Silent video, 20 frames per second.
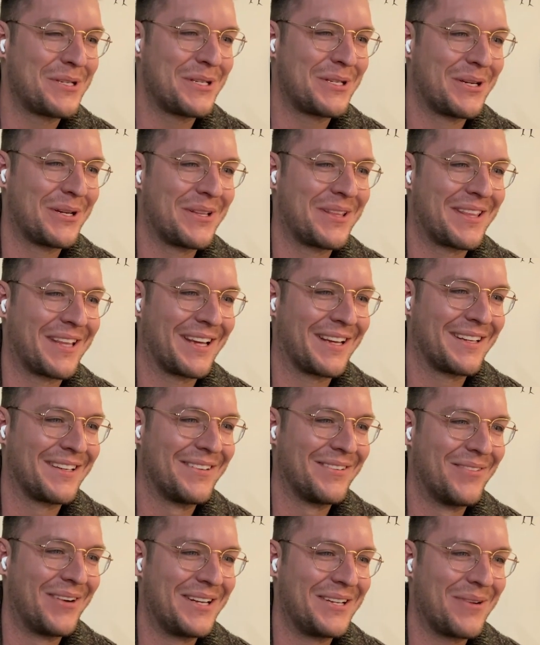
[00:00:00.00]
a good thing,
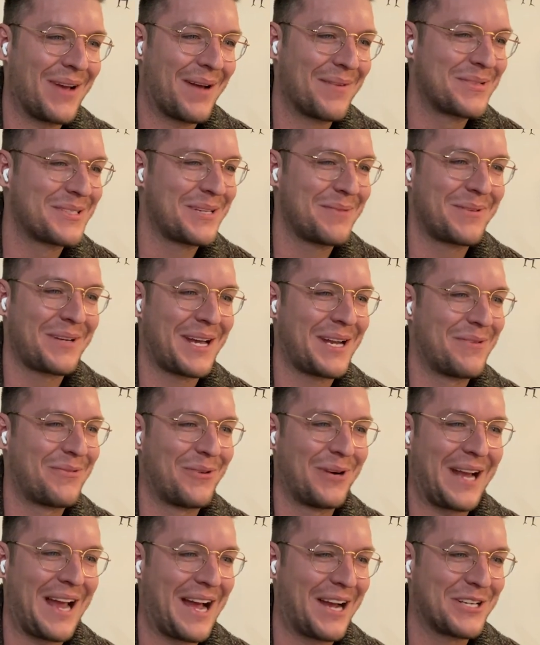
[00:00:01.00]
when you have some kind of
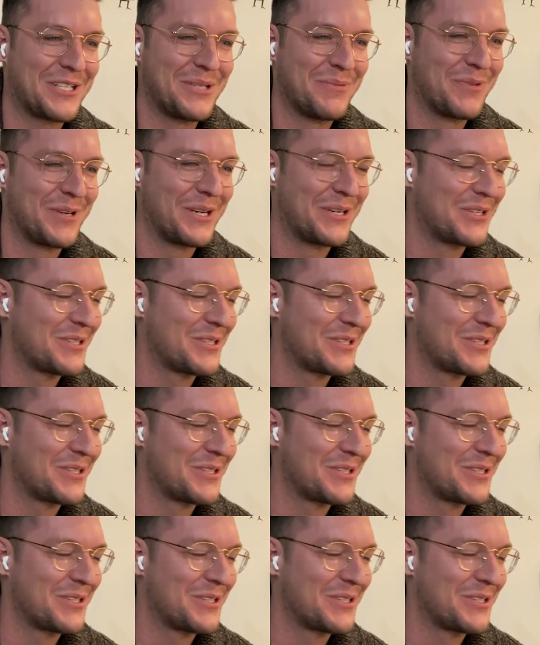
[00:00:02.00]
reaction where you're